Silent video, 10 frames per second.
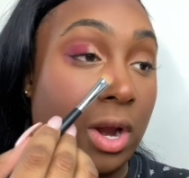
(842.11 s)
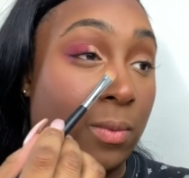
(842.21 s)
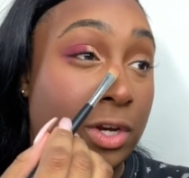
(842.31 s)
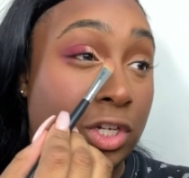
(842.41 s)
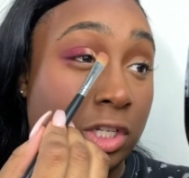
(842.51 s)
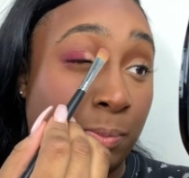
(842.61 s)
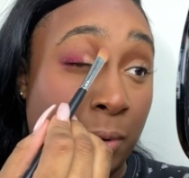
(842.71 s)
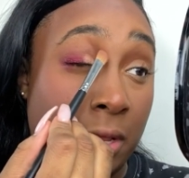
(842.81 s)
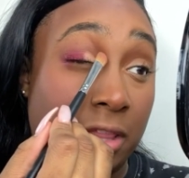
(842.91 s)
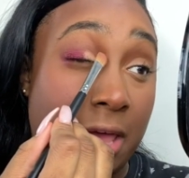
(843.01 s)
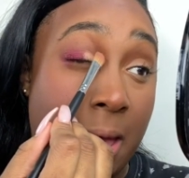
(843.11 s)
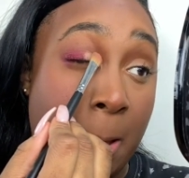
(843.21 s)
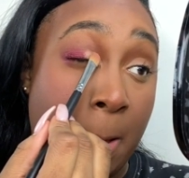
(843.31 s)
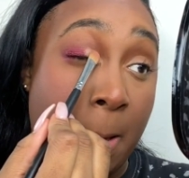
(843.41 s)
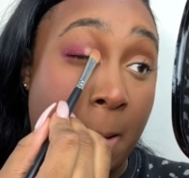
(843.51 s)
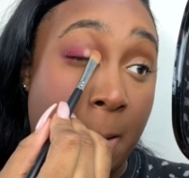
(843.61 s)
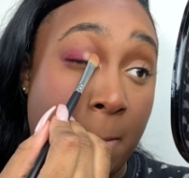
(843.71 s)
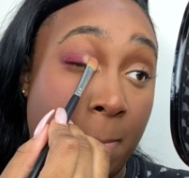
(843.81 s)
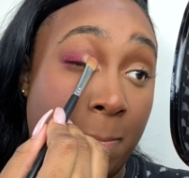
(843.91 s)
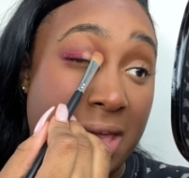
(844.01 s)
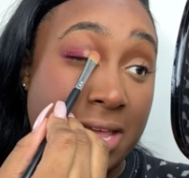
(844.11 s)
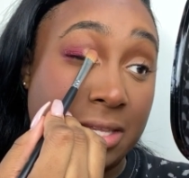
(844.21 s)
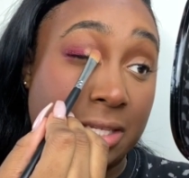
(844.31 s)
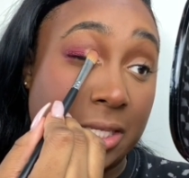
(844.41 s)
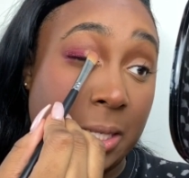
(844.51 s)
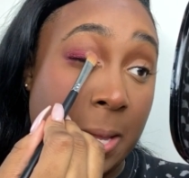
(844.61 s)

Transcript: we just put that base.